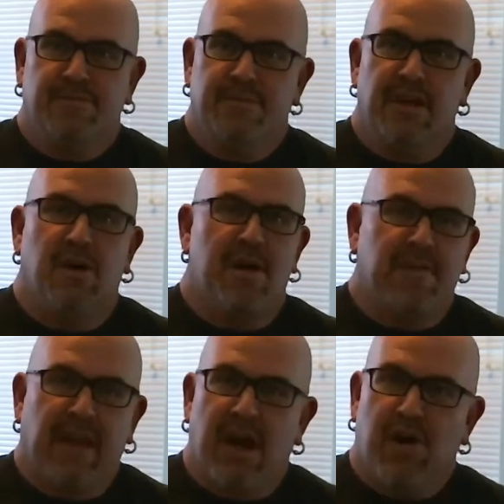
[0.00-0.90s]

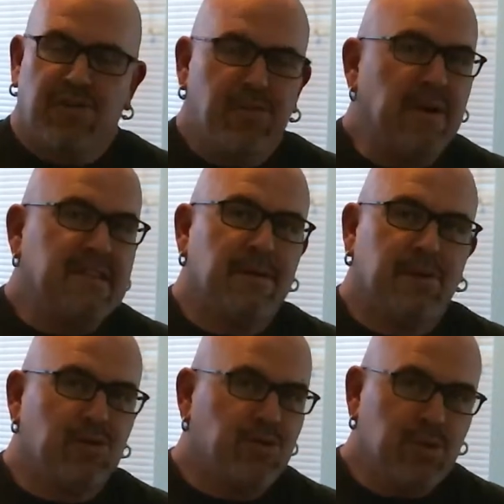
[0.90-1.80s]
Everything else is pretty
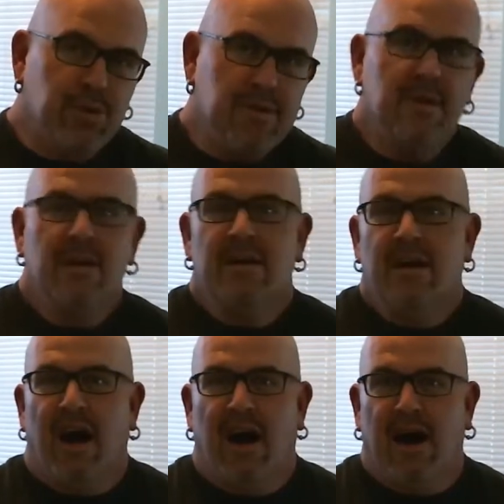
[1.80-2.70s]
typical Tool.
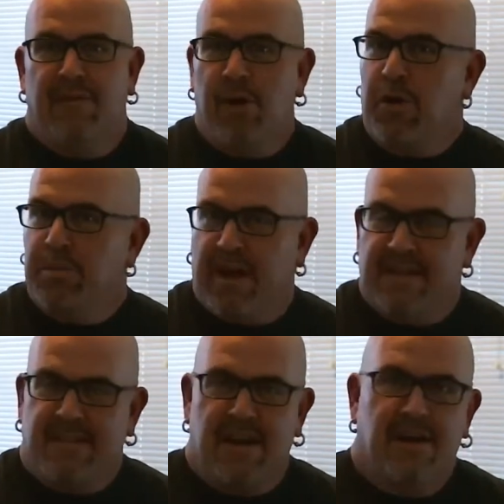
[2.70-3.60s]
No complaints
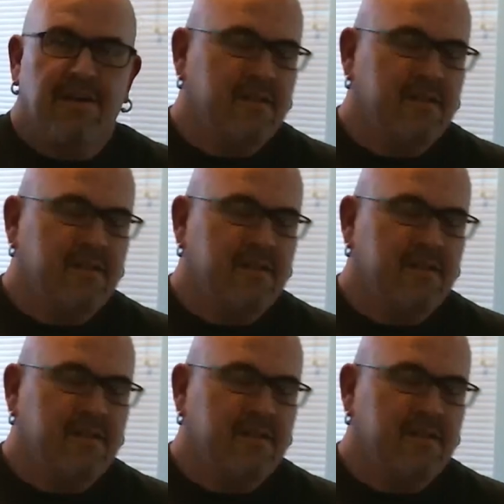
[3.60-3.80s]
there.